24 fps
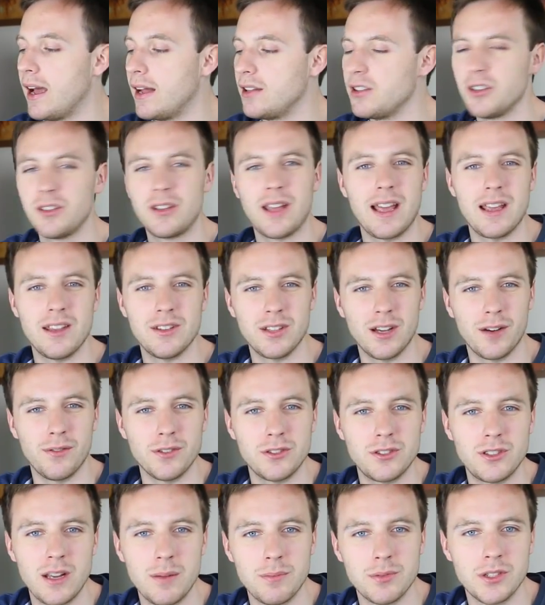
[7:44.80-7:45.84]
Just get yourself a
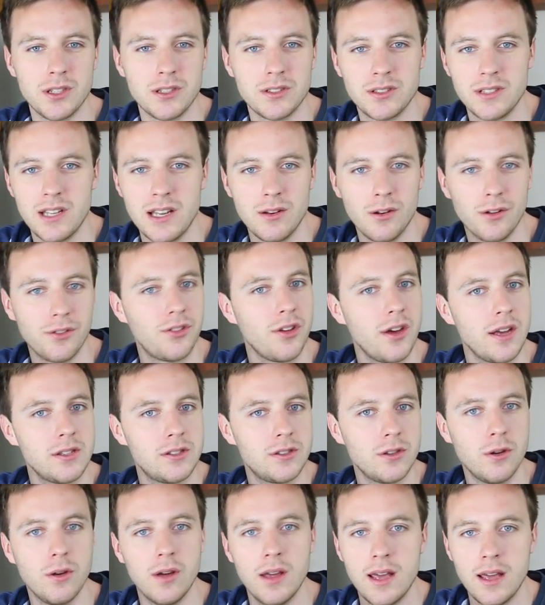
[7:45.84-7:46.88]
cheap 16 or
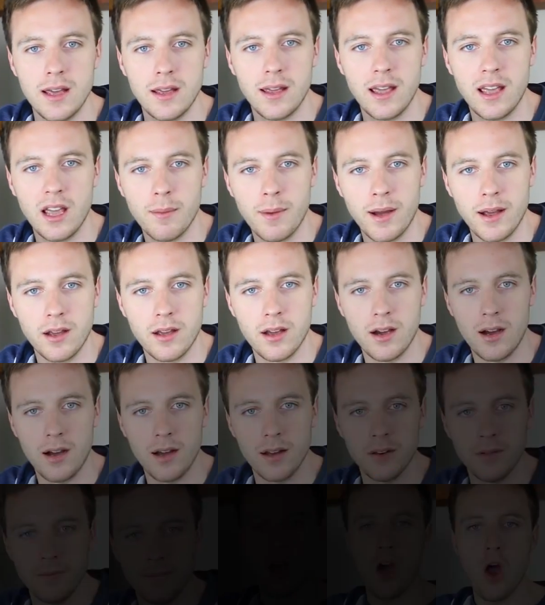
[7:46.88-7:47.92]
32 gigabyte
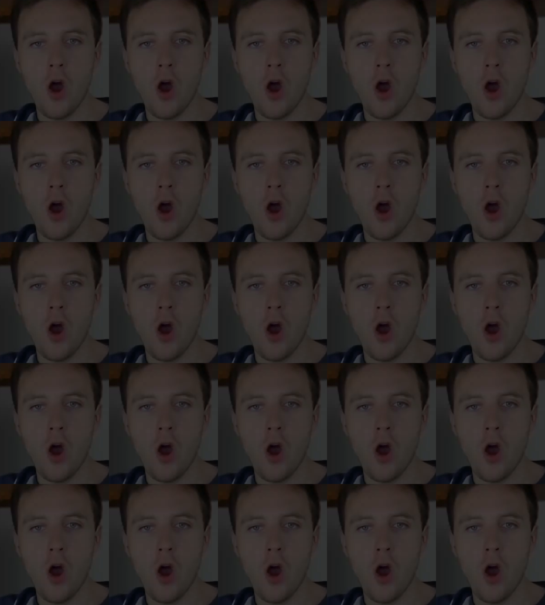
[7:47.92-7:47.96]
card.